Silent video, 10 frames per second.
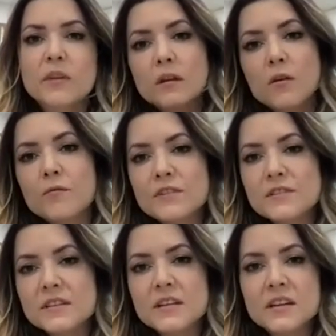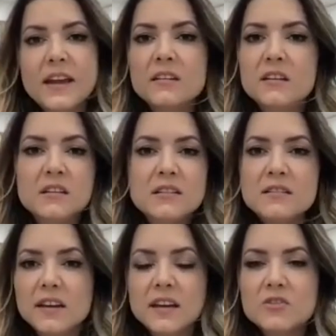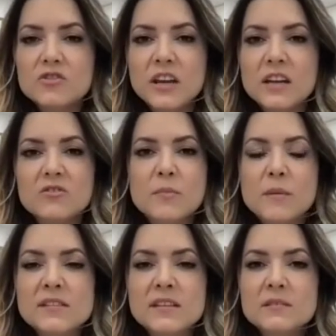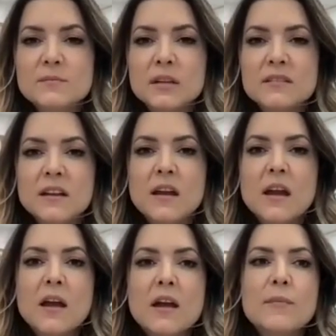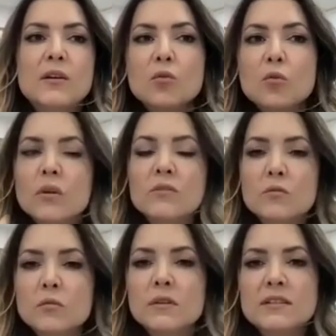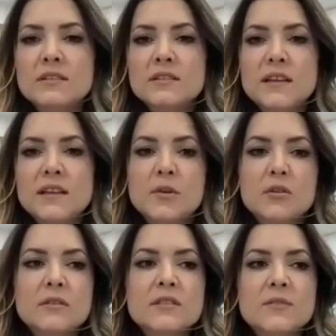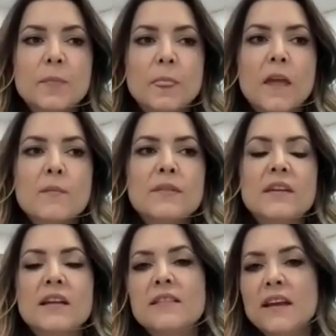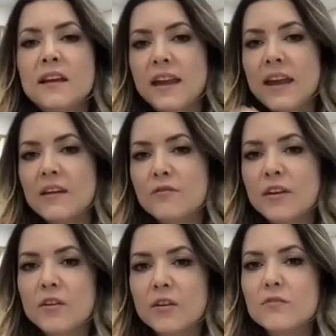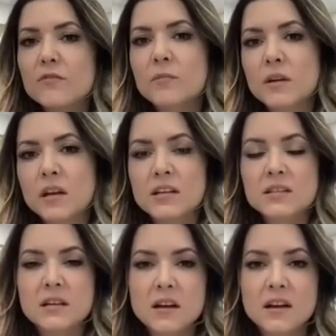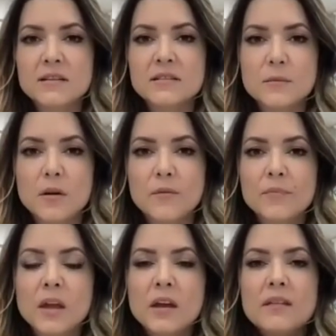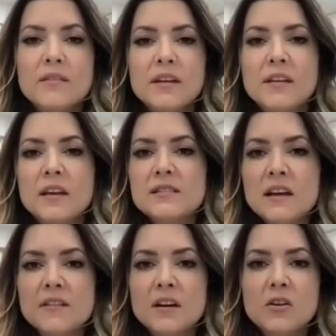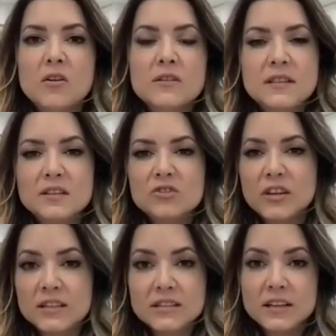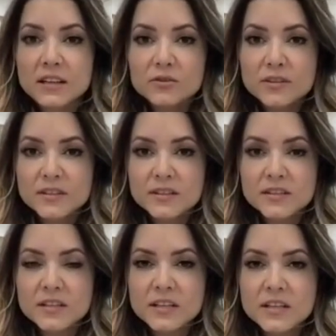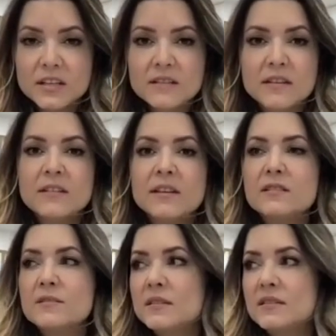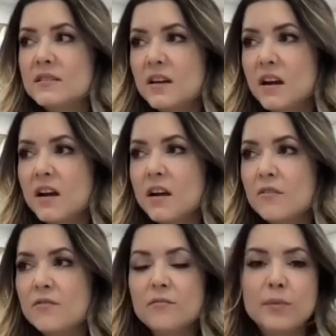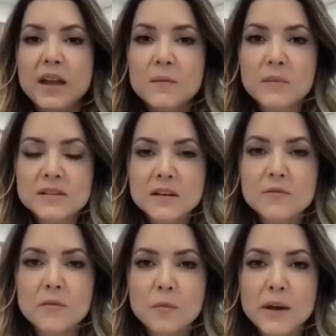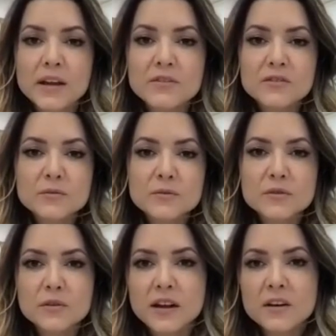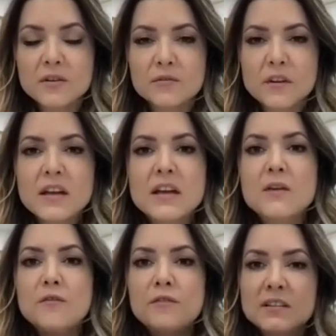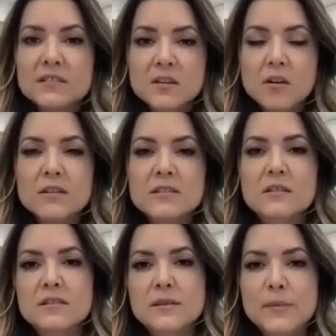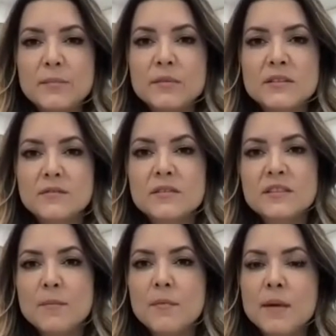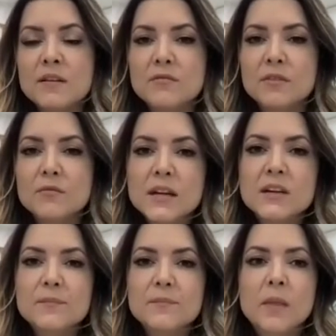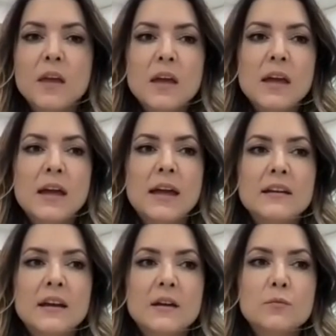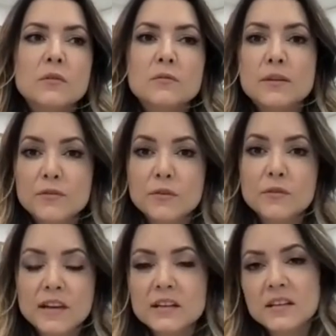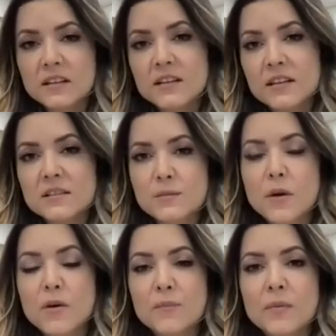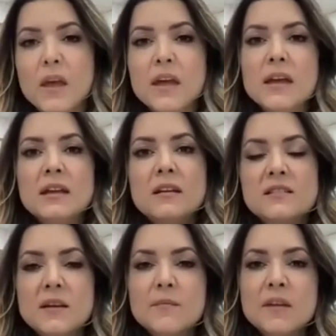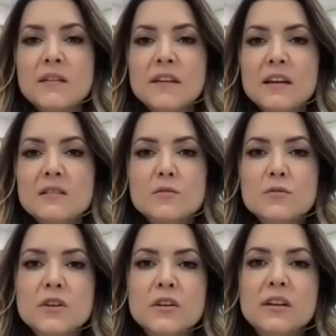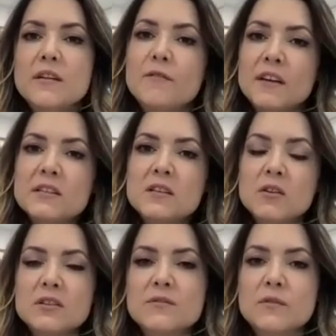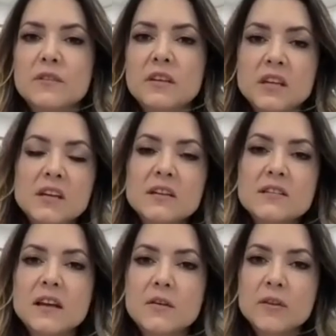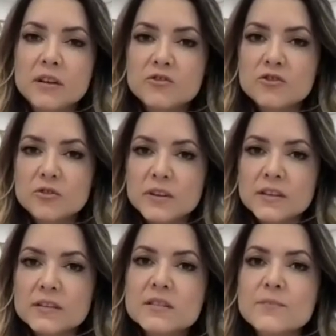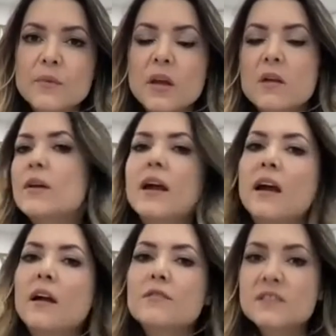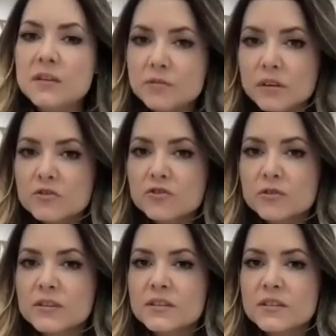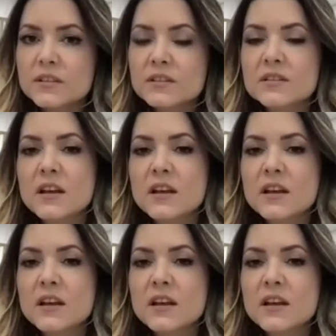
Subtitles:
Obviously, again, yearly that can change, or maybe 6 monthly, but all in all, it's the same cost. But then they can vary from client to client as well. Then there's other costs such as electricity. Then there's my staff. Paying myself a wage is also kind of a fixed cost because I pay myself the same amount every week. And I will review that yearly as well. Now, something that is also a fixed cost for the year is our insurance. We have several insurances.